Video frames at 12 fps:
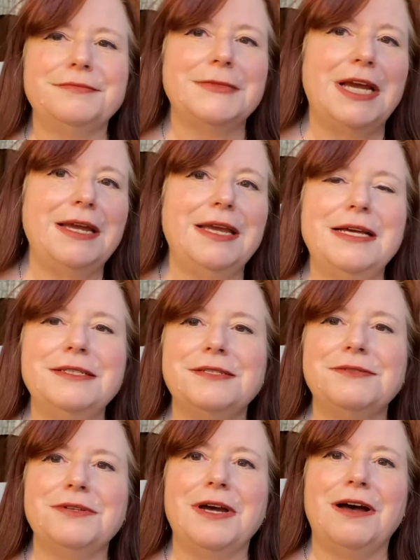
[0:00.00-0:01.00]
I
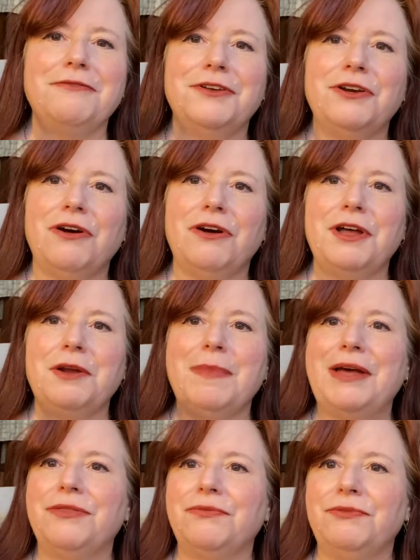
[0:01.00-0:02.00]
guess off and on
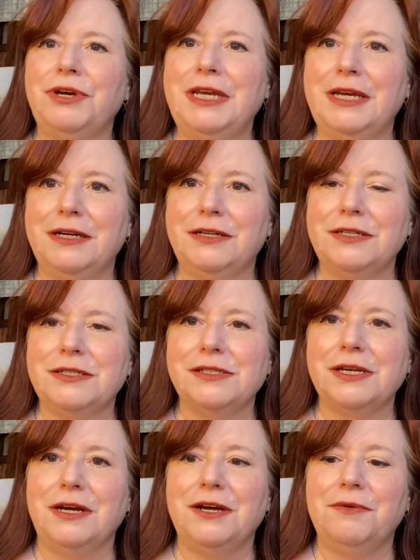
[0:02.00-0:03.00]
about 3
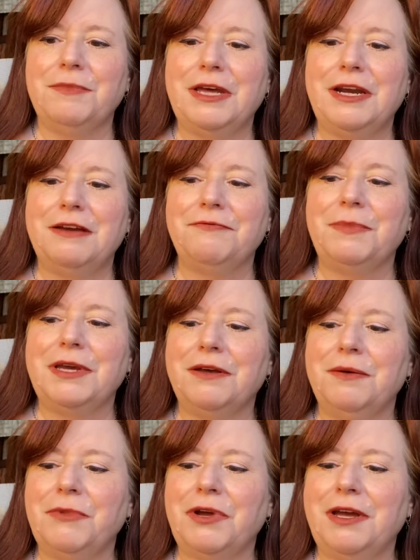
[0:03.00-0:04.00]
years, and I've
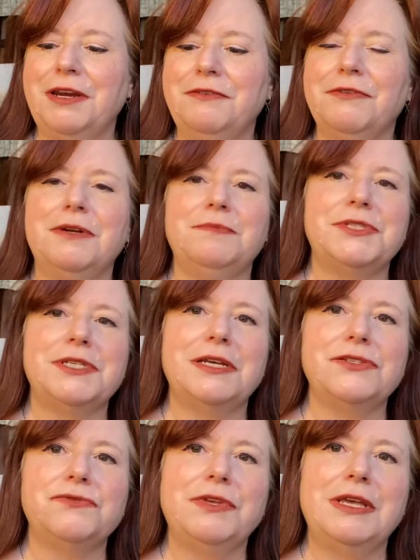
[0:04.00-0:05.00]
become kind of
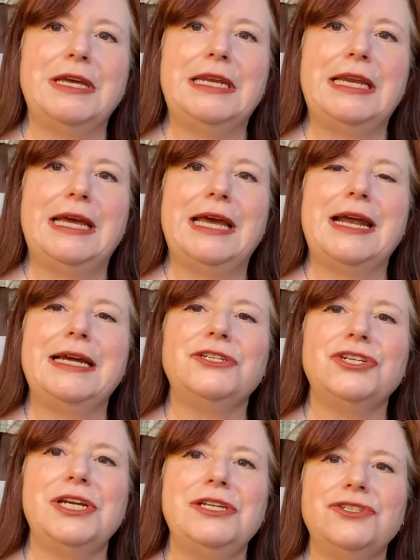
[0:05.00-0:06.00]
obsessed with it, and I
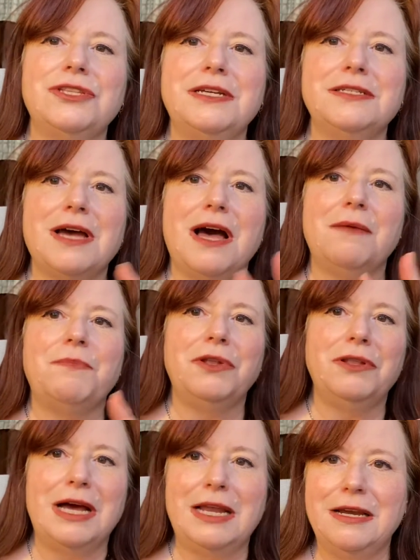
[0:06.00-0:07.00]
change things up a
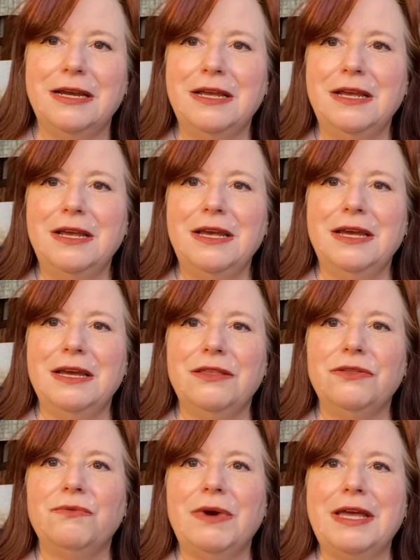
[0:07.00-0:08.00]
lot in
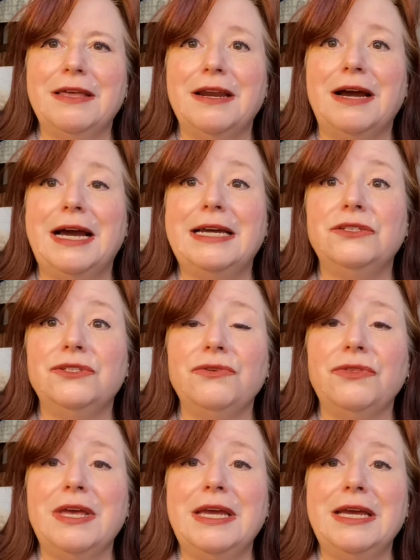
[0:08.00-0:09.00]
the way that I
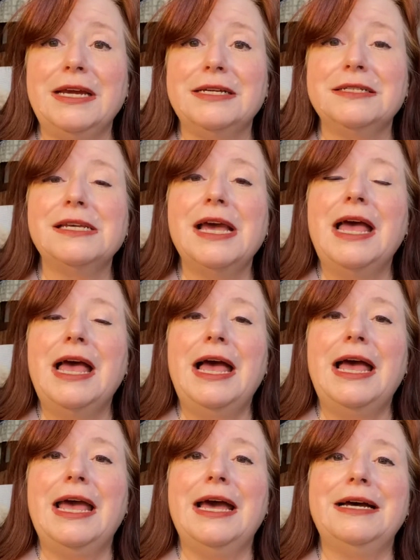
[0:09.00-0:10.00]
do things,
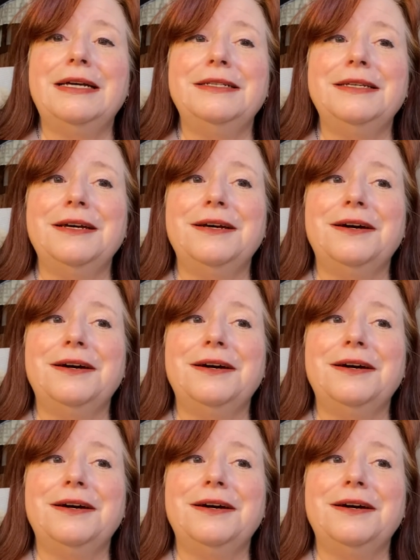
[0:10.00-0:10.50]
and